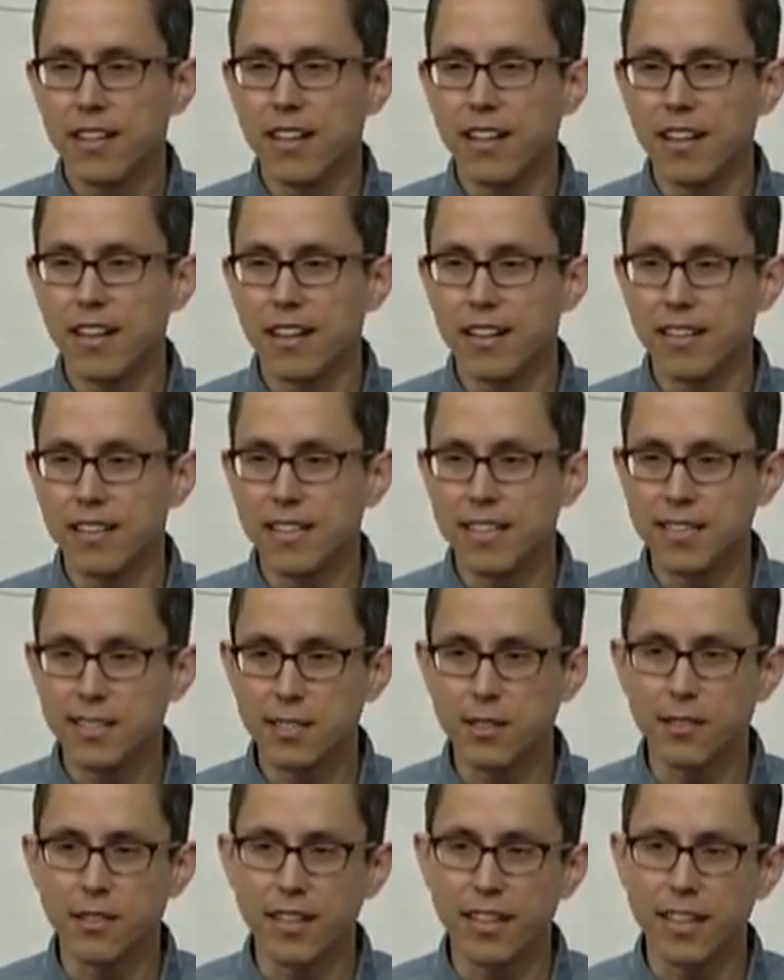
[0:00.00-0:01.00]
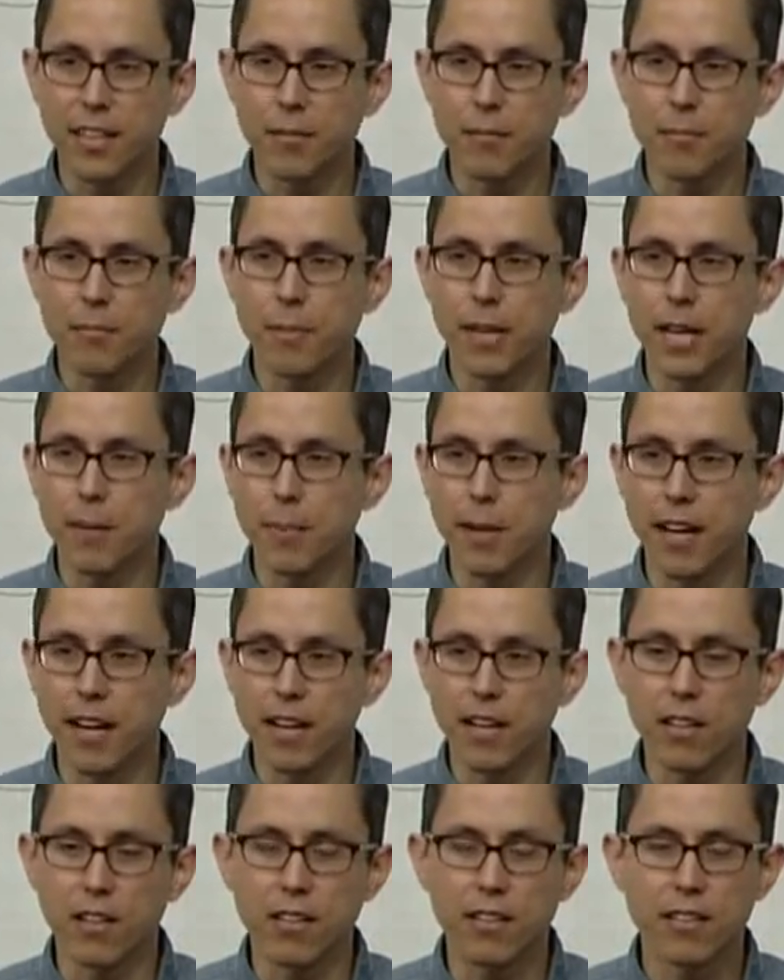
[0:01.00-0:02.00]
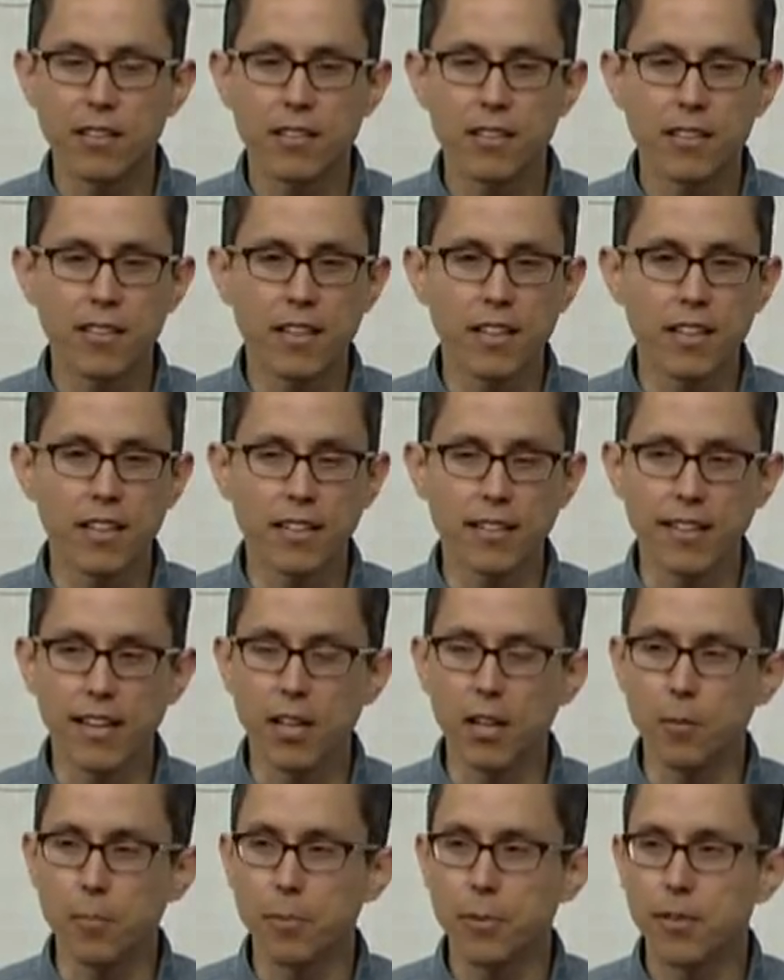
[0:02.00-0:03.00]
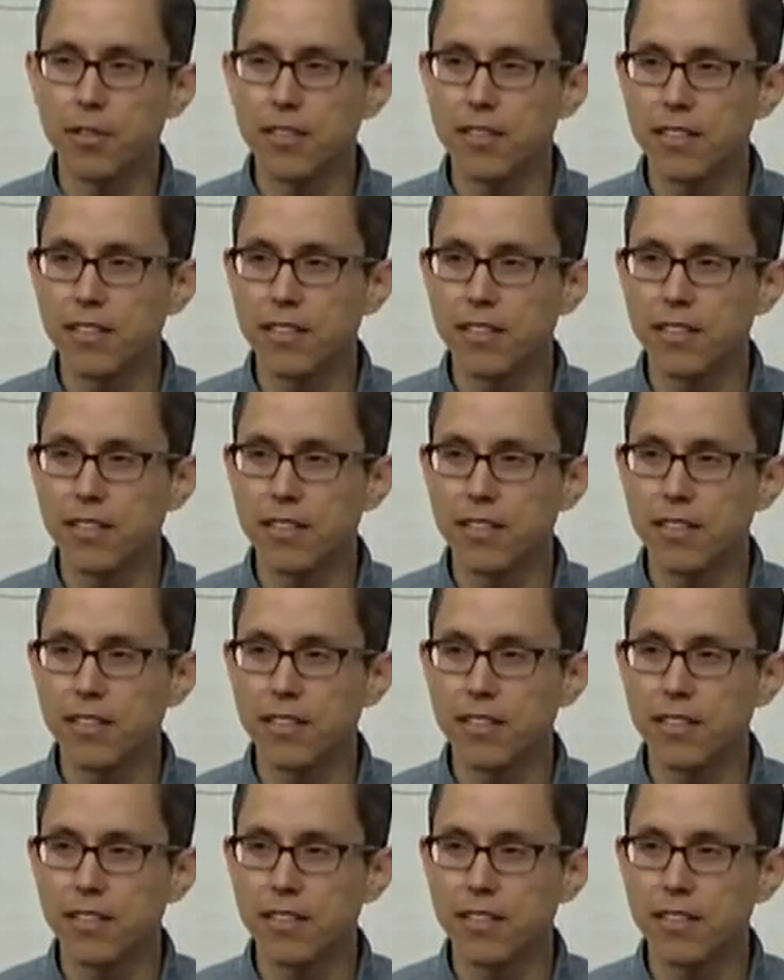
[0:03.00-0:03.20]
uh, Instagram, PayPal, uh, Yelp,